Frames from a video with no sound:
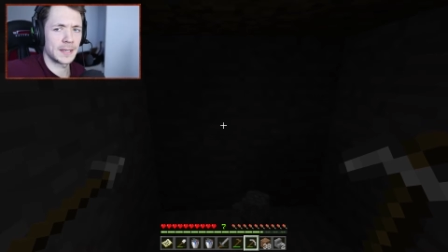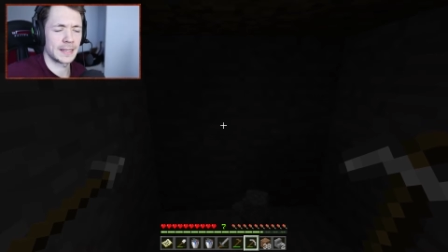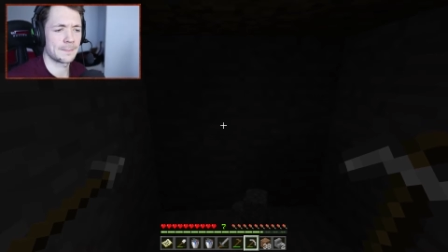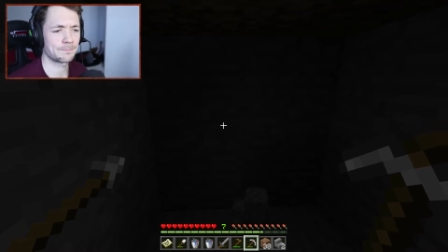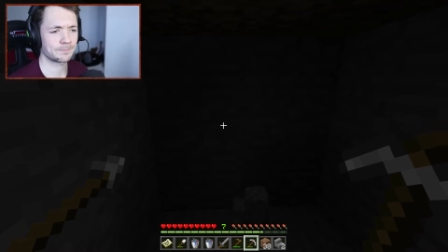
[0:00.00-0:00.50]
There
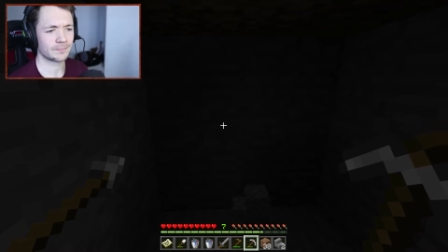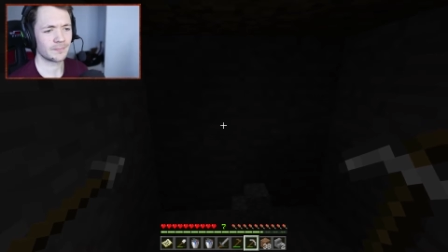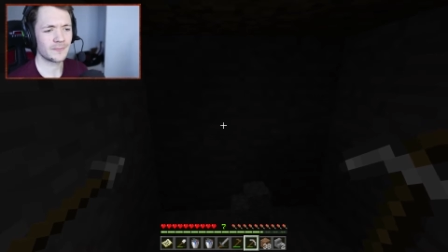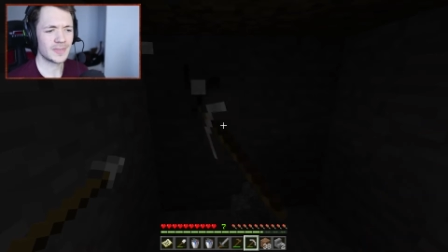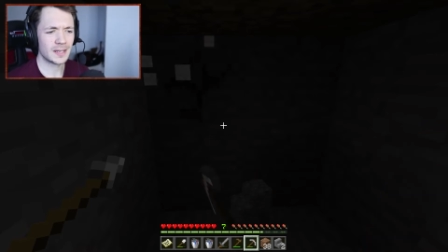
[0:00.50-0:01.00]
you go.
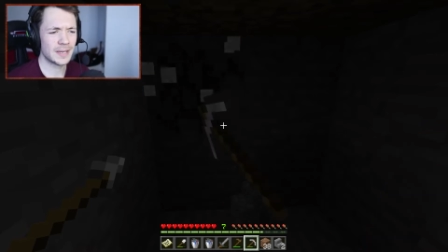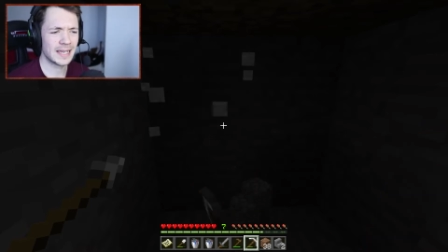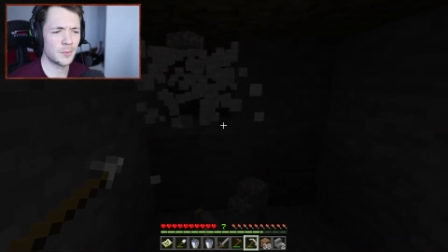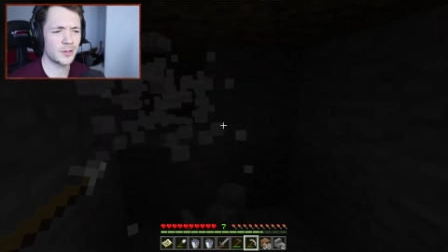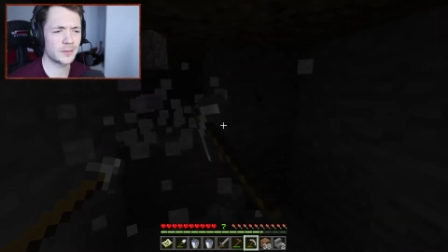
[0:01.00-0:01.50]
My
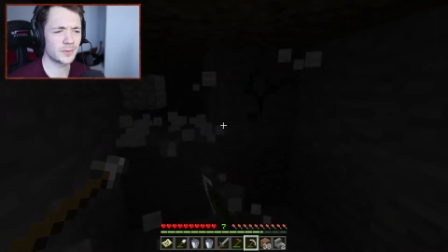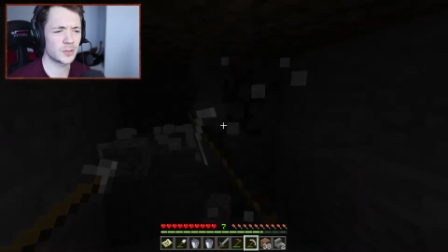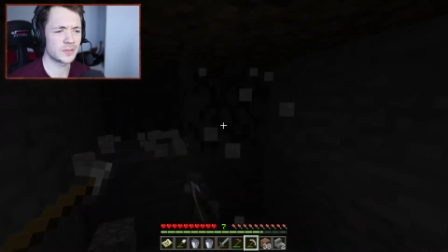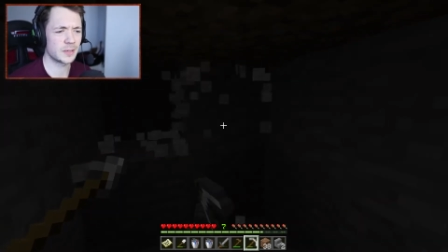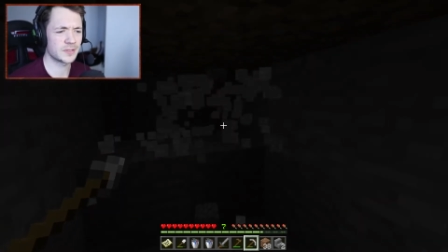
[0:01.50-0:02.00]
camera only
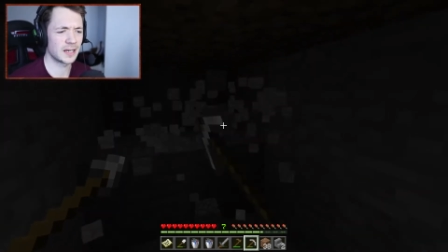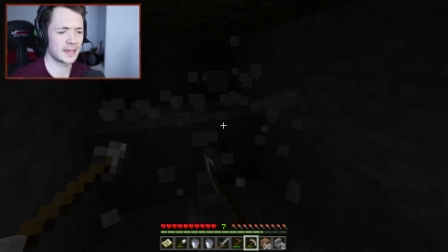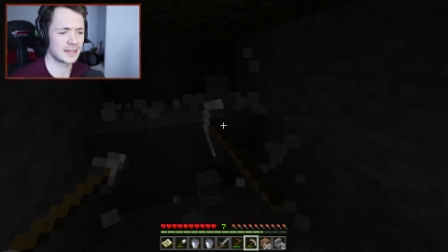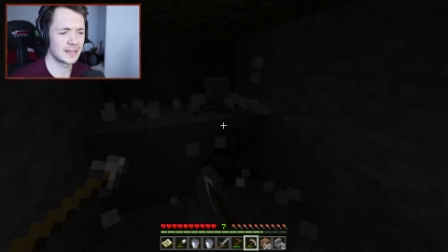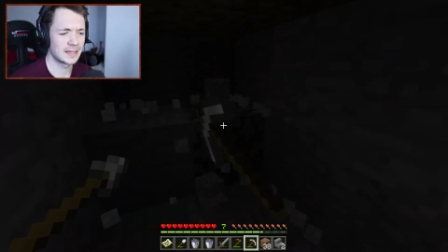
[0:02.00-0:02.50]
records up to,
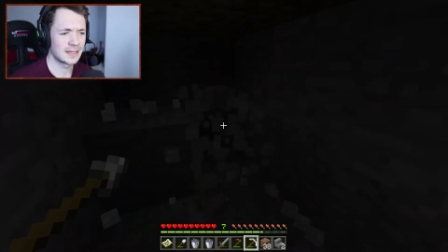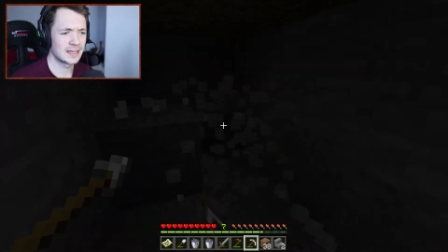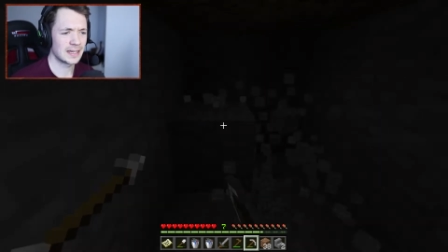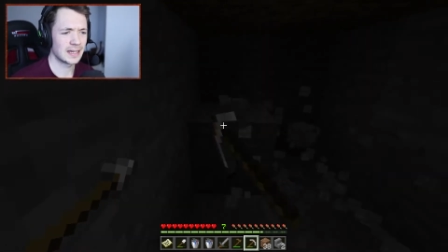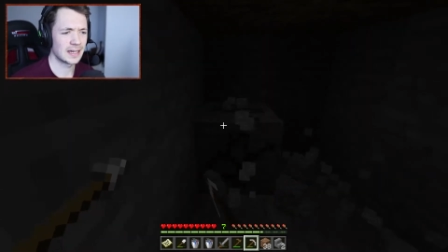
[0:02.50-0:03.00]
like...
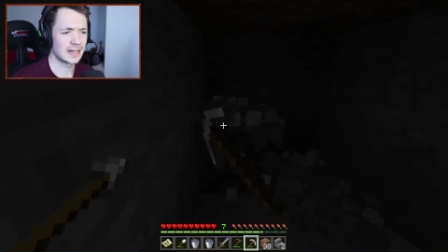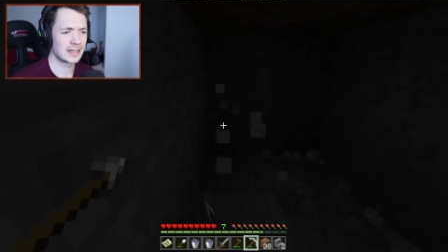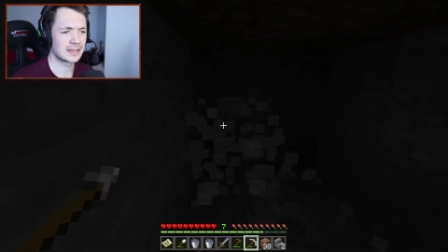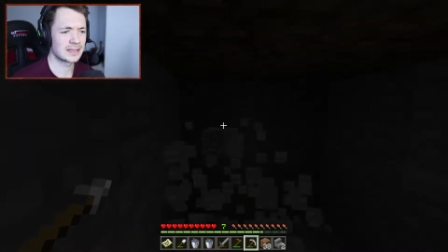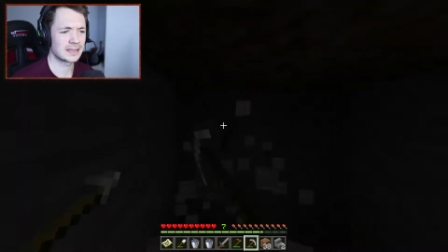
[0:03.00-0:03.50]

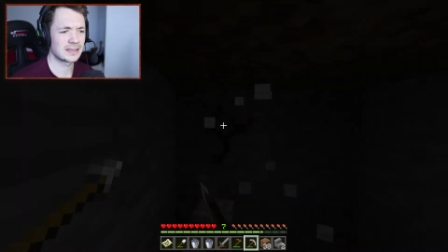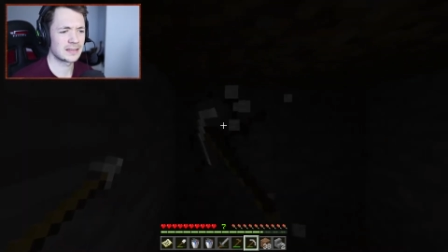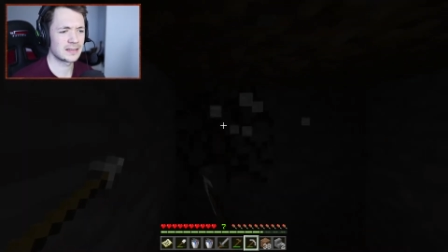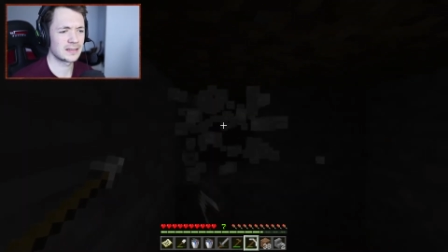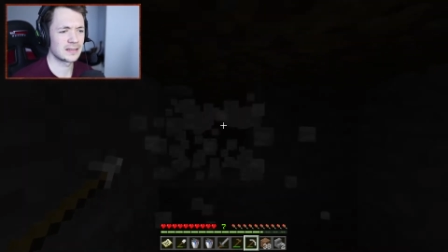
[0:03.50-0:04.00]
Uh,
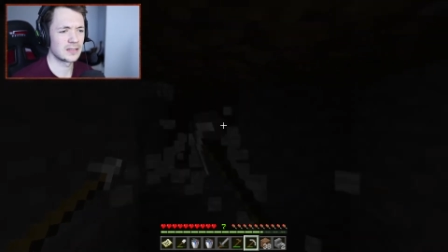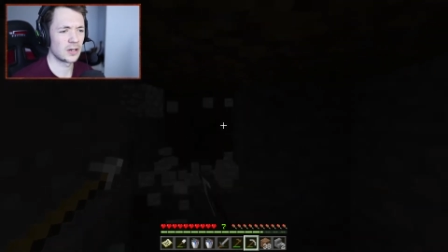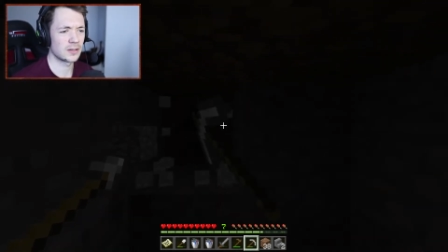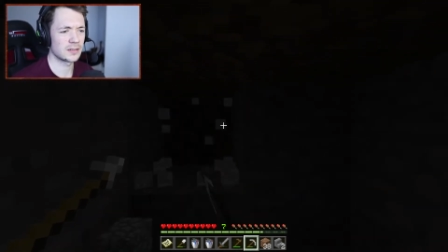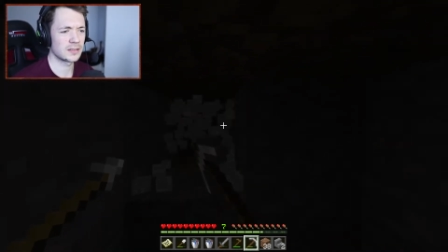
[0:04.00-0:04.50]

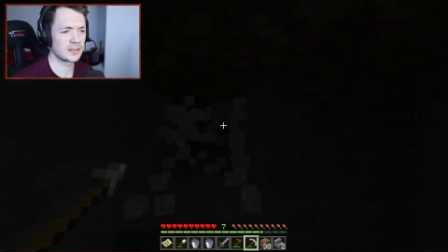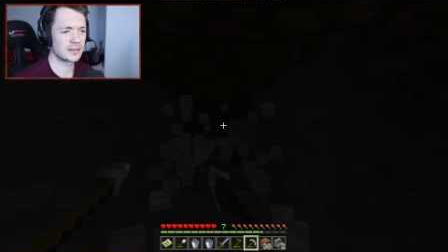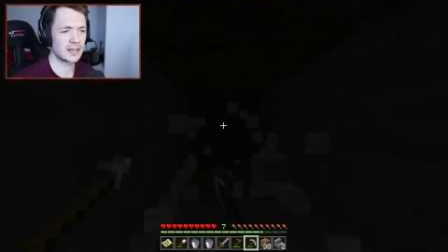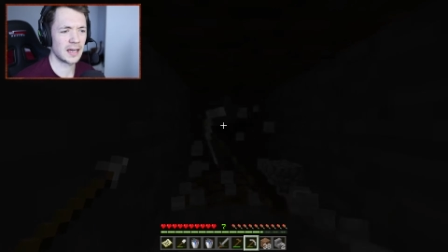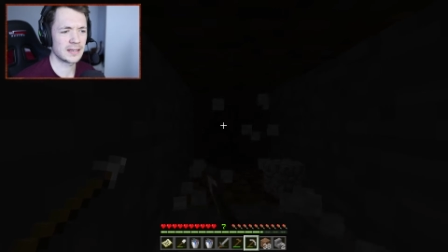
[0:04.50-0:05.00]
not,
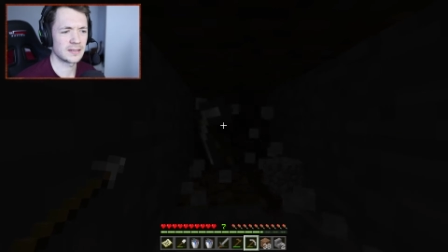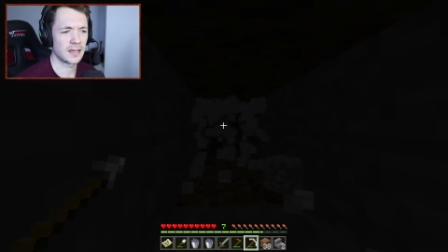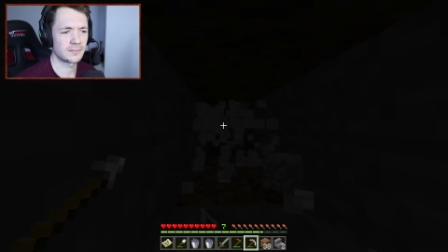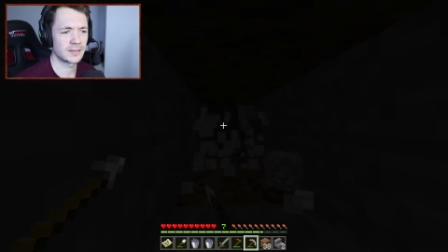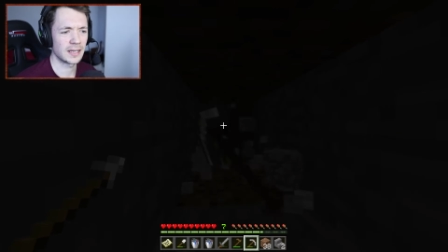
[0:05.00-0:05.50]
I don't
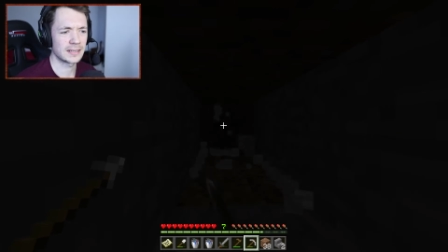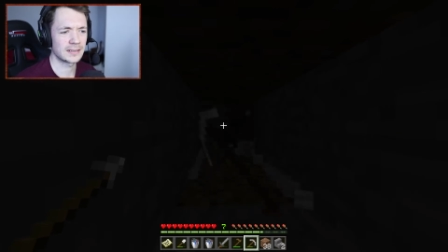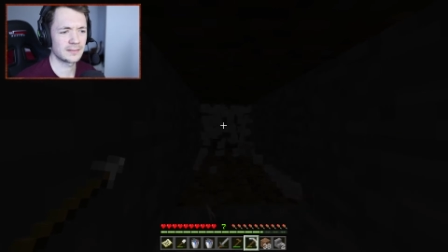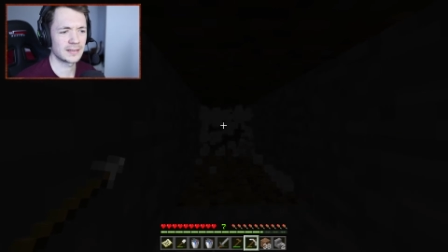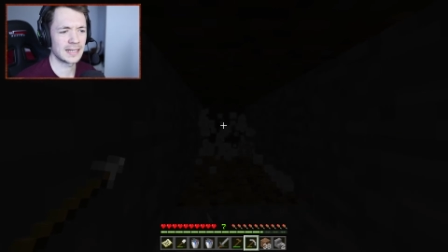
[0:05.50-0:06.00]
know, like,
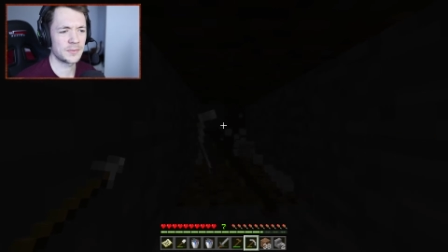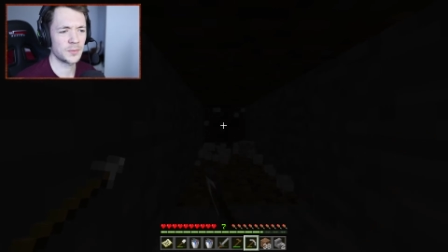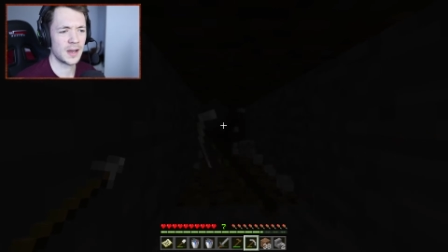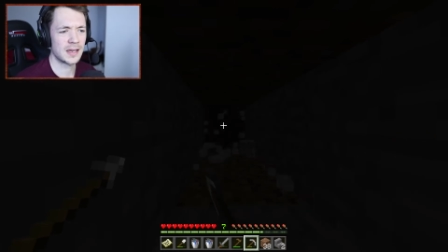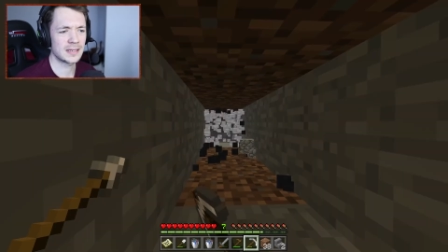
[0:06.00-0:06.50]

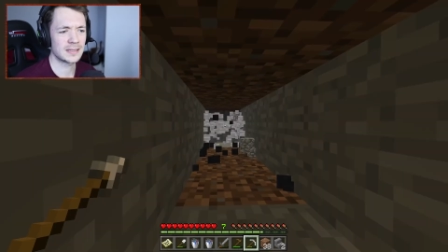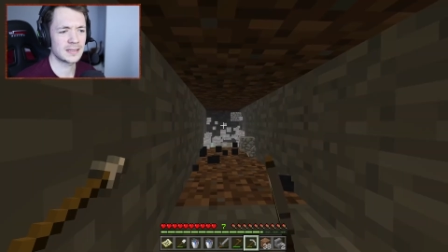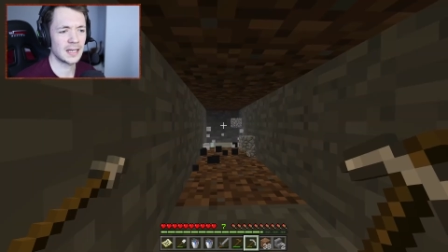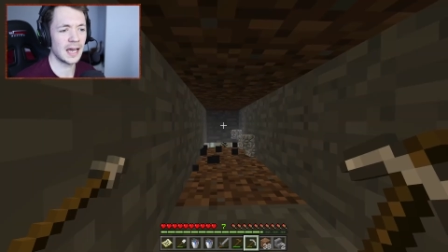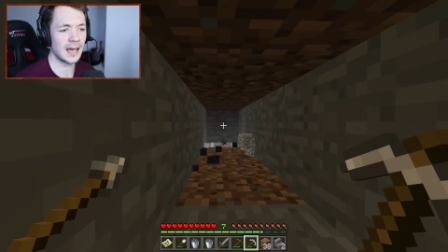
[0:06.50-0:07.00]

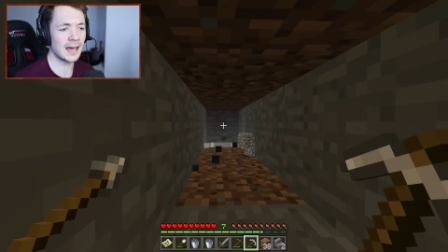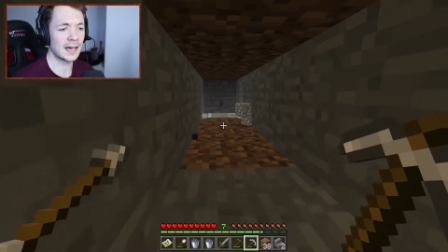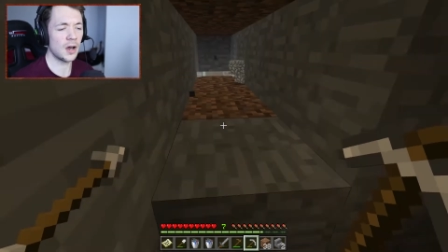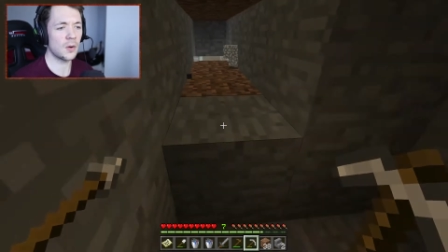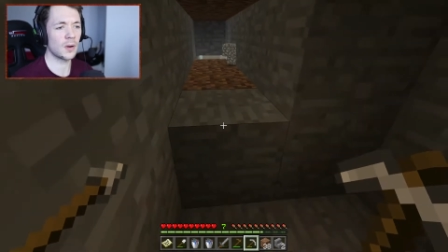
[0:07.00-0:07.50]
lengthwise. Aha!
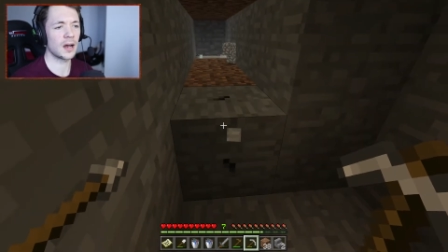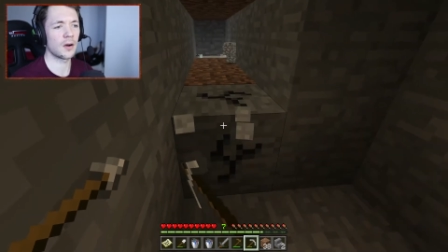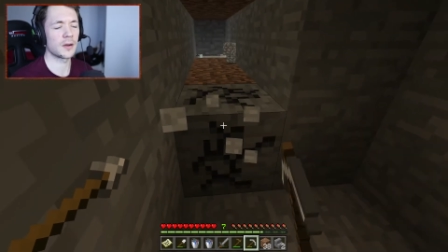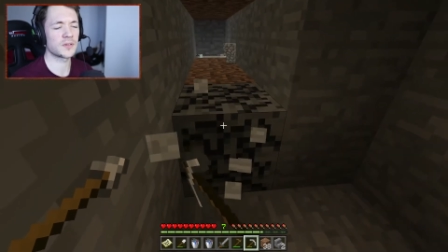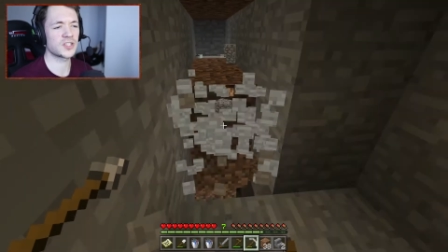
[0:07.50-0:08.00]
Oh,
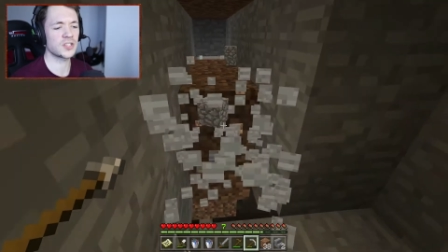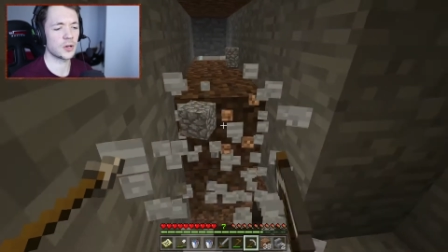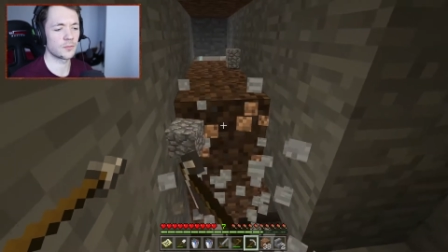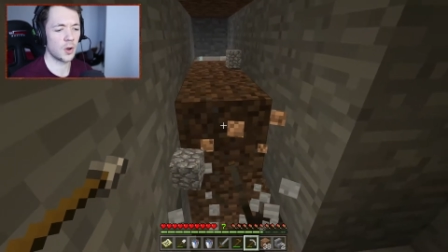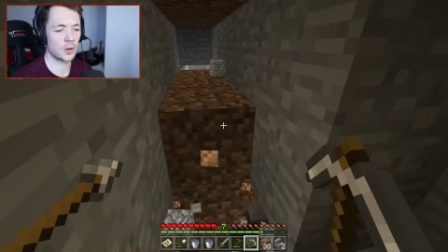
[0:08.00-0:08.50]
oh, I was
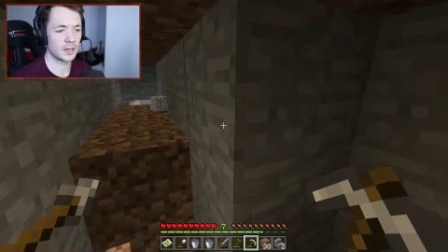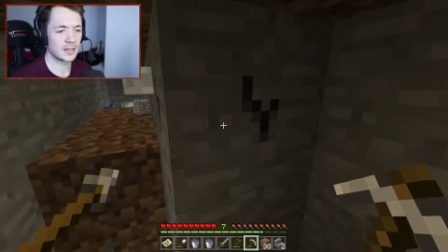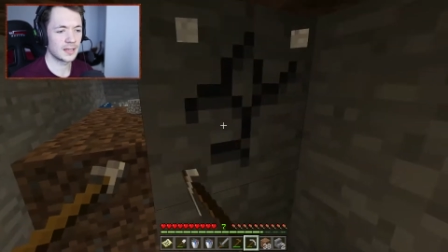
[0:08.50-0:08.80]
so wrong.